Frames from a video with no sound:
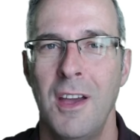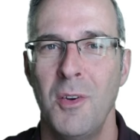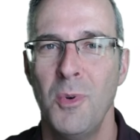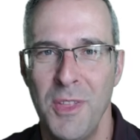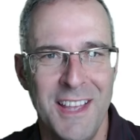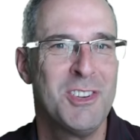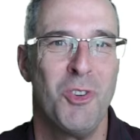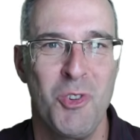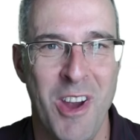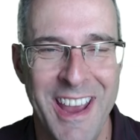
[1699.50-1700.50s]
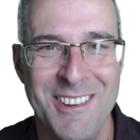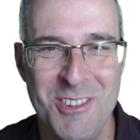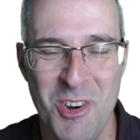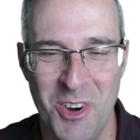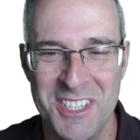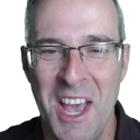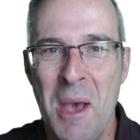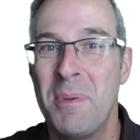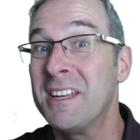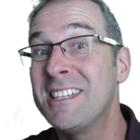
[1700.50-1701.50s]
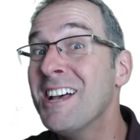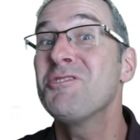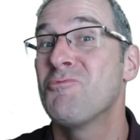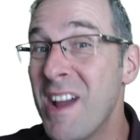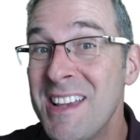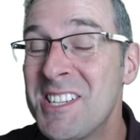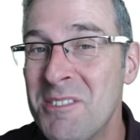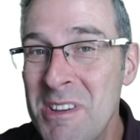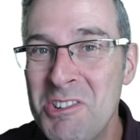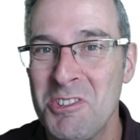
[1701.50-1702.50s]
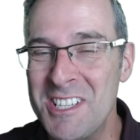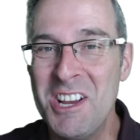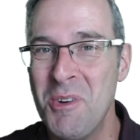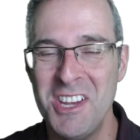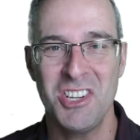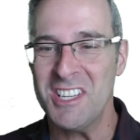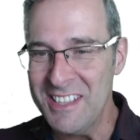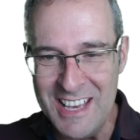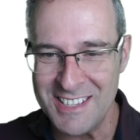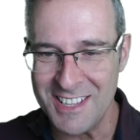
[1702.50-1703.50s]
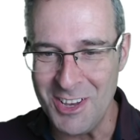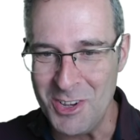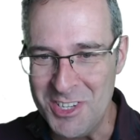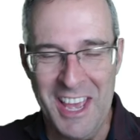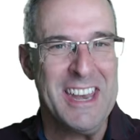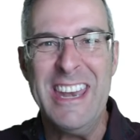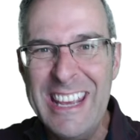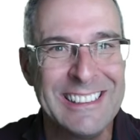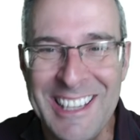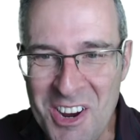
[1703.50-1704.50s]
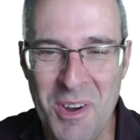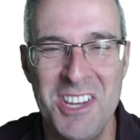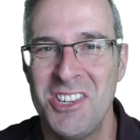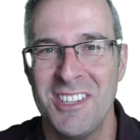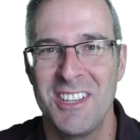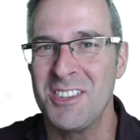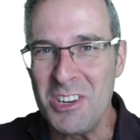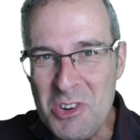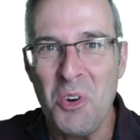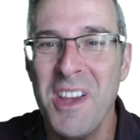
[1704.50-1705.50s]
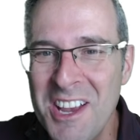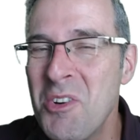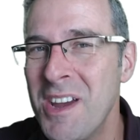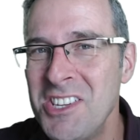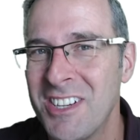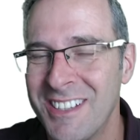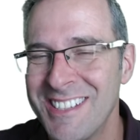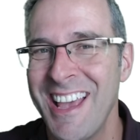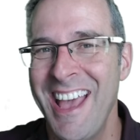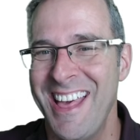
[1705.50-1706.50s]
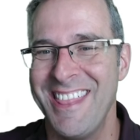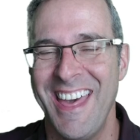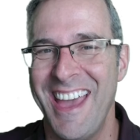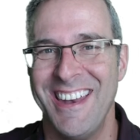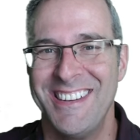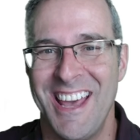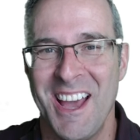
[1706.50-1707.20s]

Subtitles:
Well, that's all great, of course, but it does raise some interesting questions, and these are those niggling questions, those annoying questions that